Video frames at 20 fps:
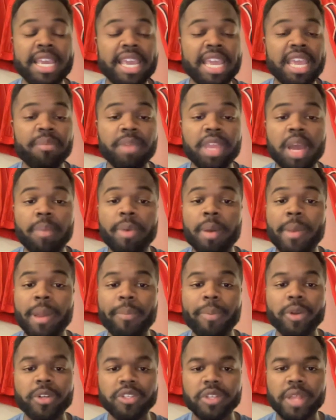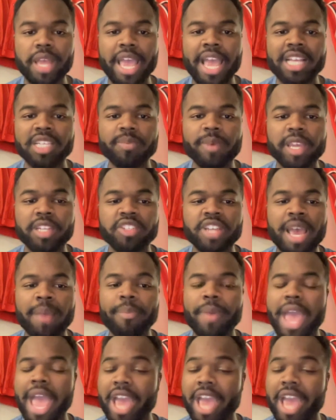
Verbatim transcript: Hit me up on my personal X page app